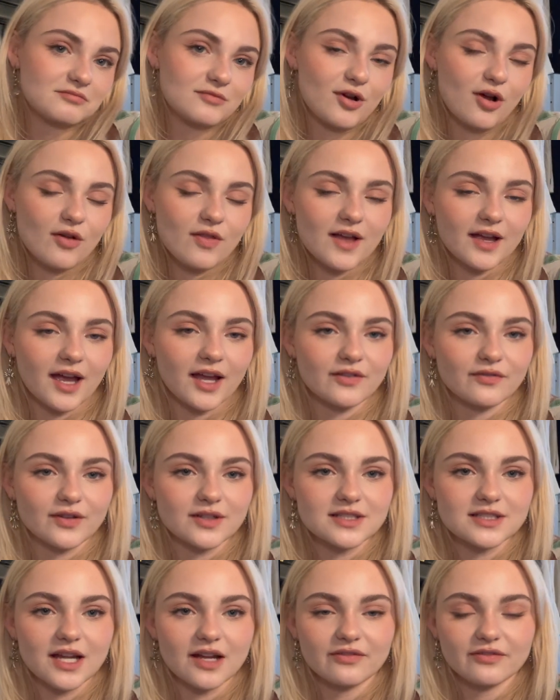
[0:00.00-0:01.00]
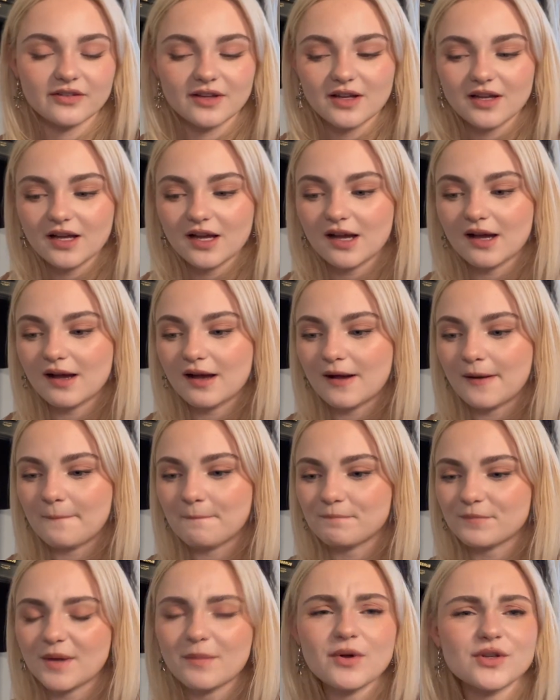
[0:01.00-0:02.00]
all that kind of fun stuff.
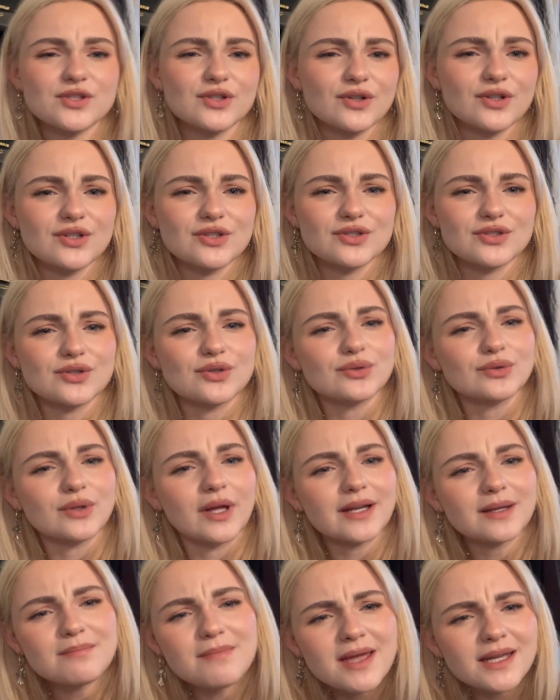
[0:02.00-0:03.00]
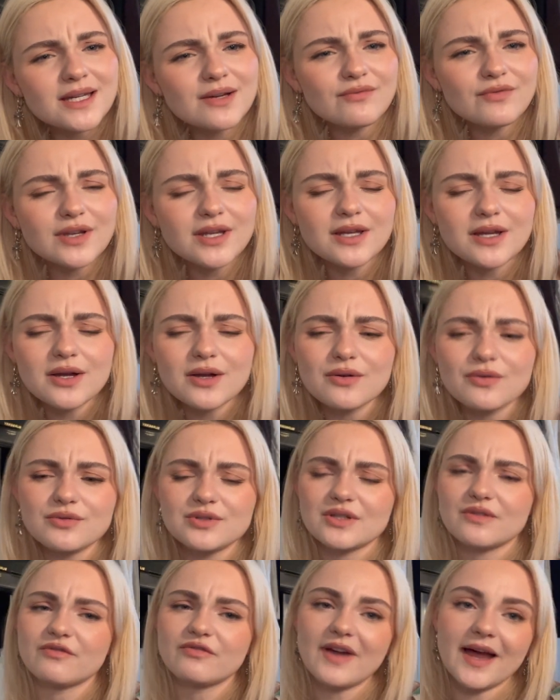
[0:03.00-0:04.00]
Um, I'm also gonna do like makeup videos
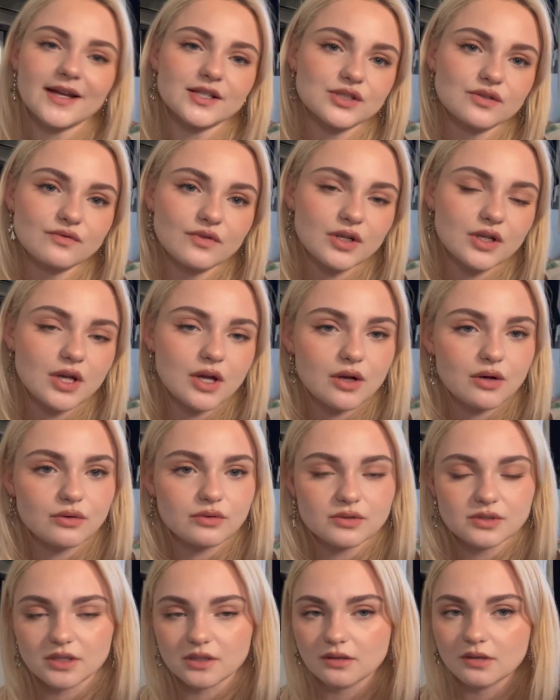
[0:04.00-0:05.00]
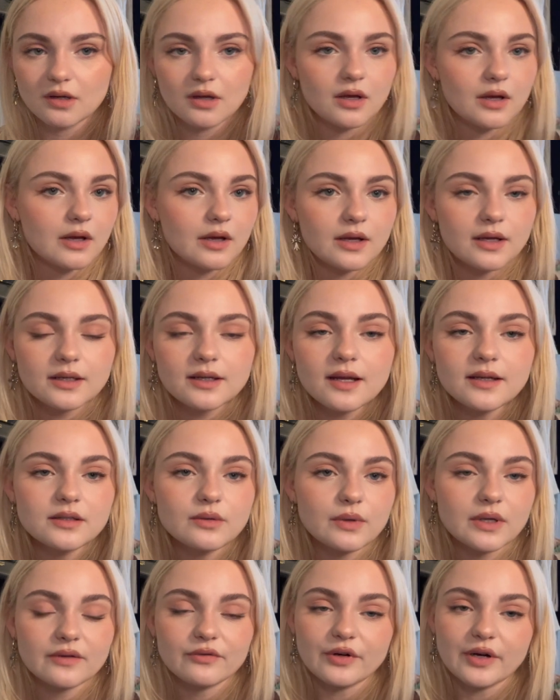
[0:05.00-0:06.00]
and fashion videos and kind of
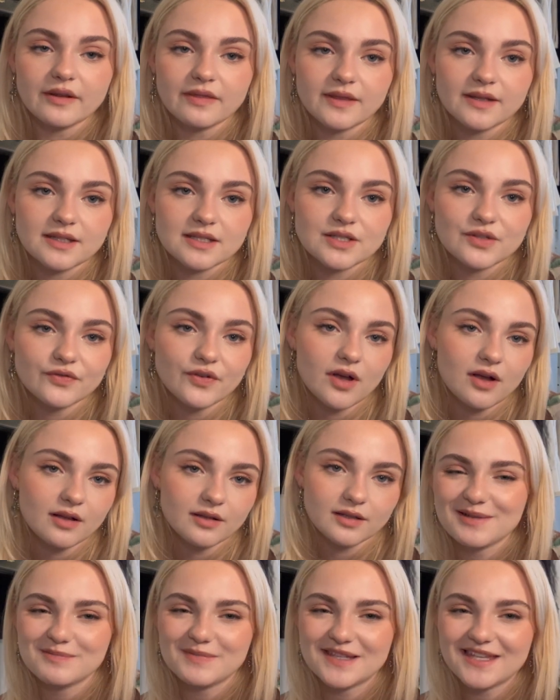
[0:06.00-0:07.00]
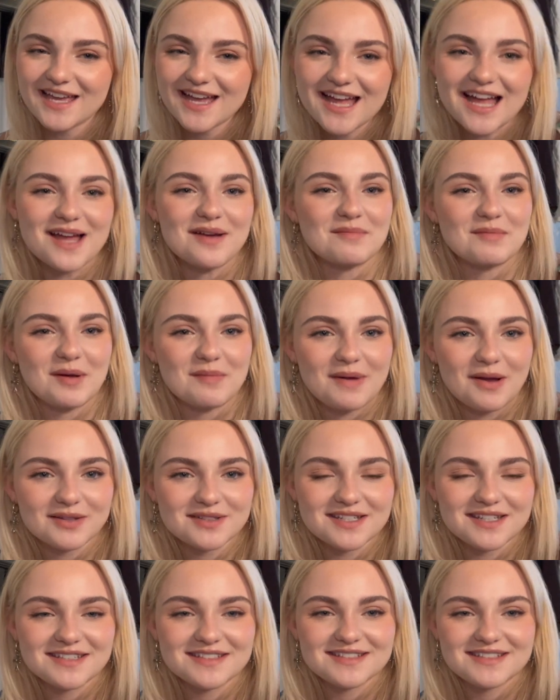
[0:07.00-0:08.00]
whatever I think is fun. And yeah, I'm about
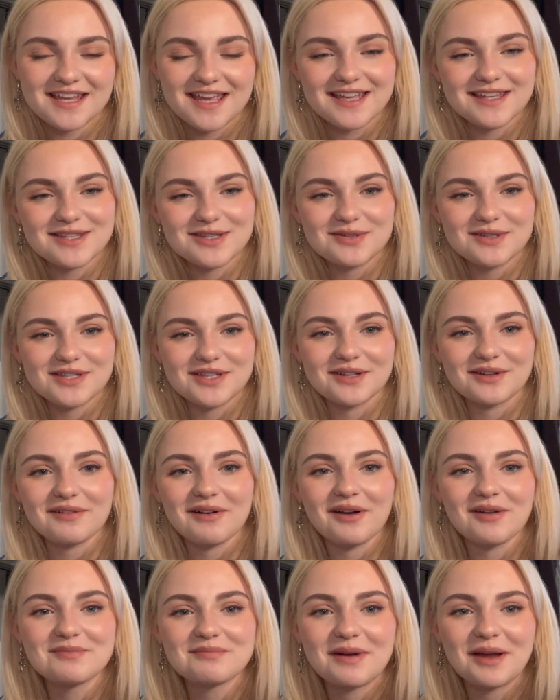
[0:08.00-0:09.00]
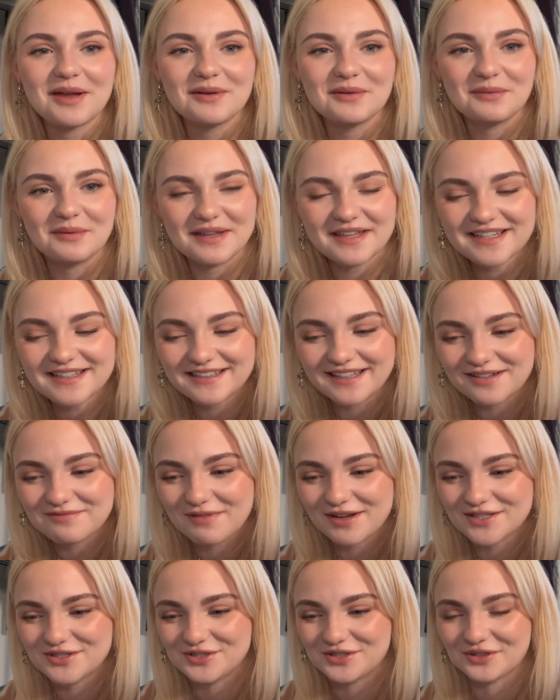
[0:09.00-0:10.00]
to take you here on my week and
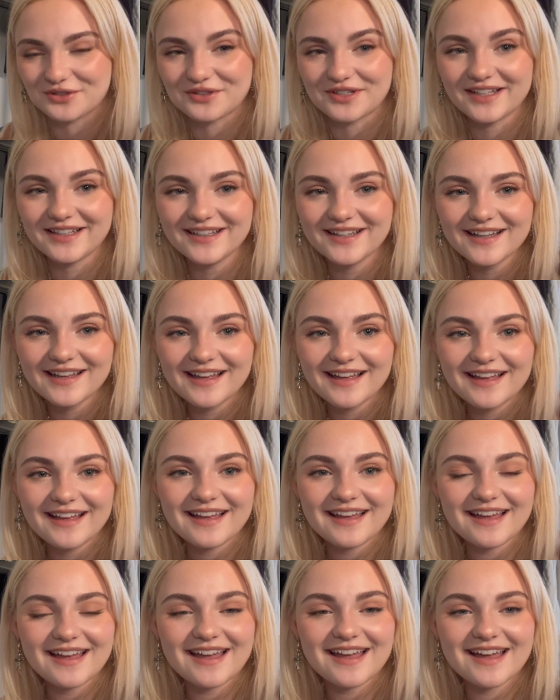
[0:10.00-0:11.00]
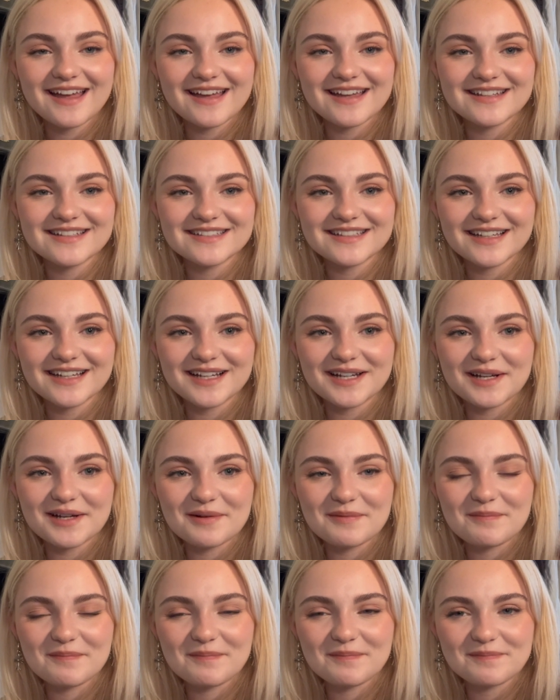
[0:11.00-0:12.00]
my journey, and
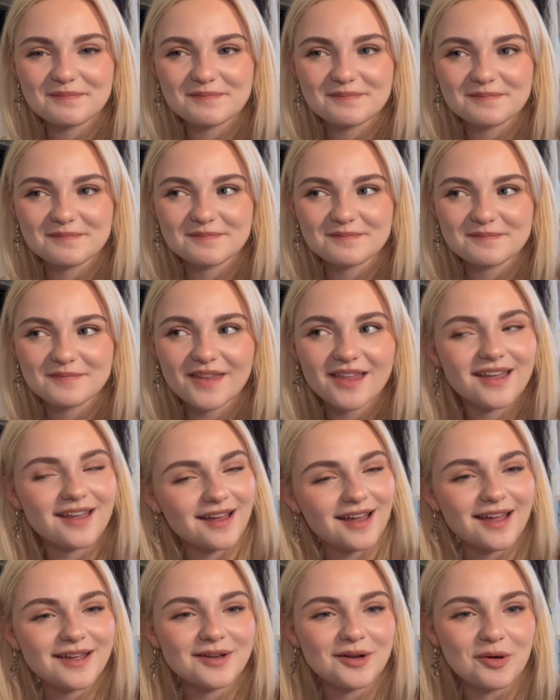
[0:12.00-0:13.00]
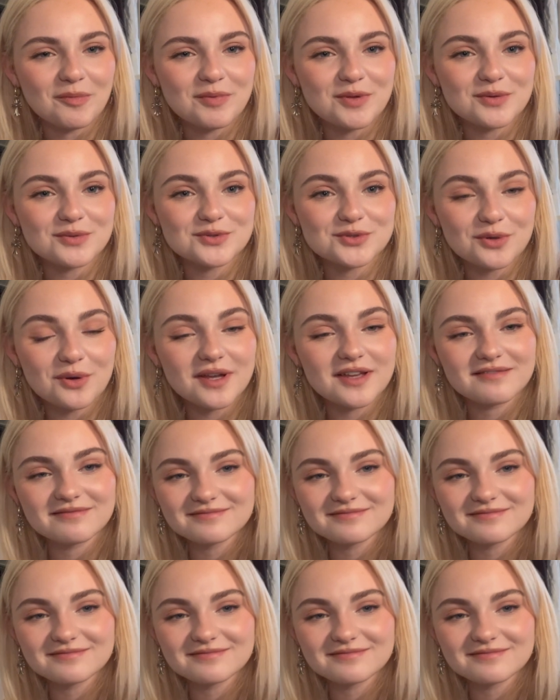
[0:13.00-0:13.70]
um, I hope you enjoy.